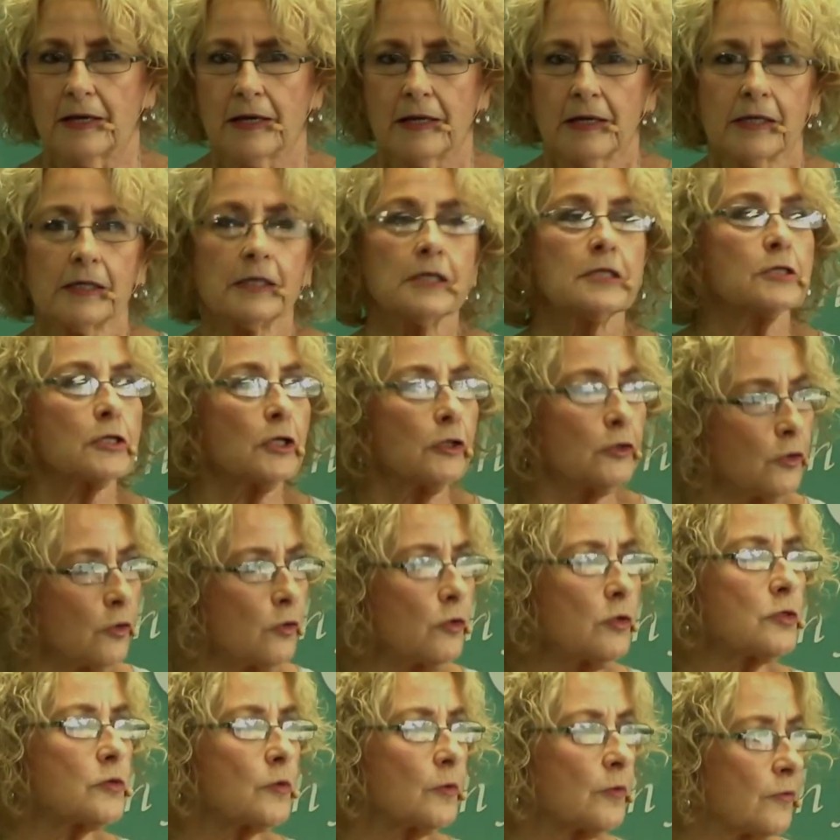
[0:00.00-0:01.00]
And it's
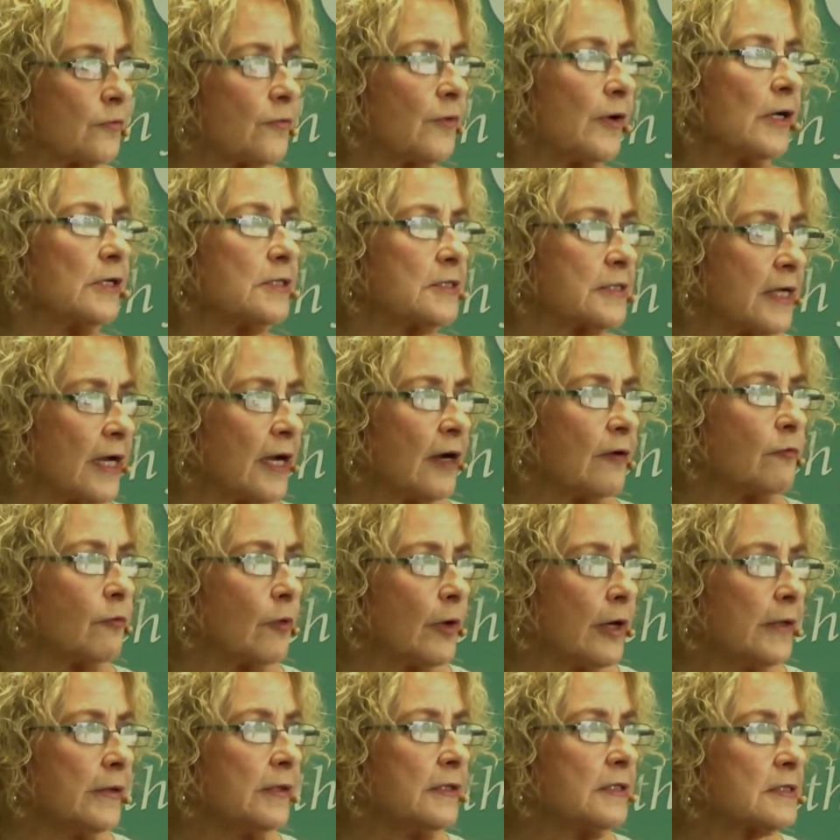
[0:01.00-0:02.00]
unusual for us to have
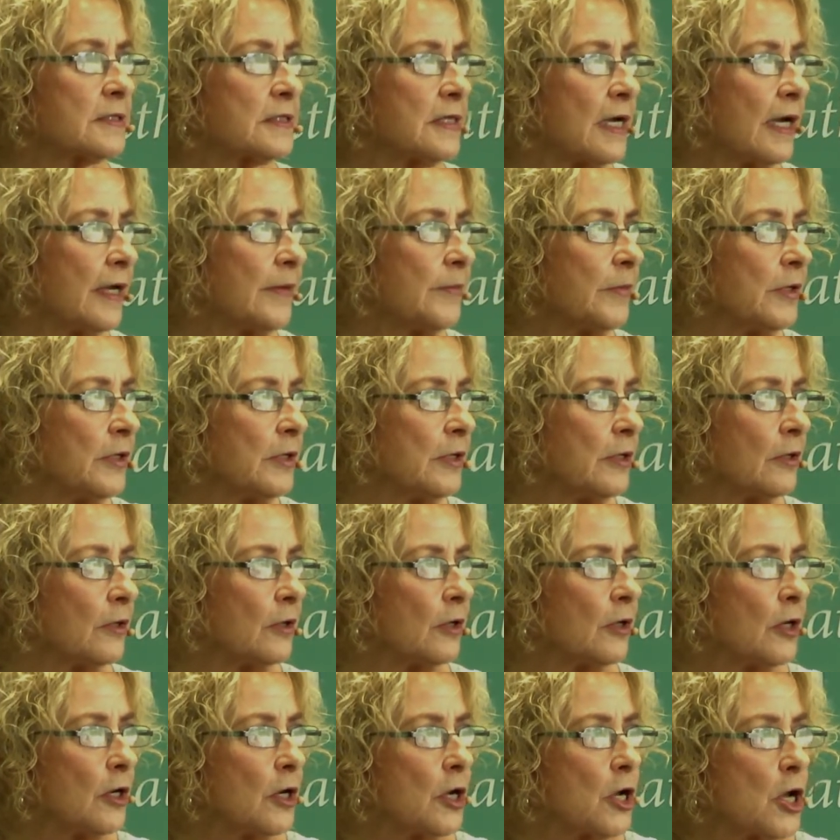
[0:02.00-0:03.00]
rain this time of year.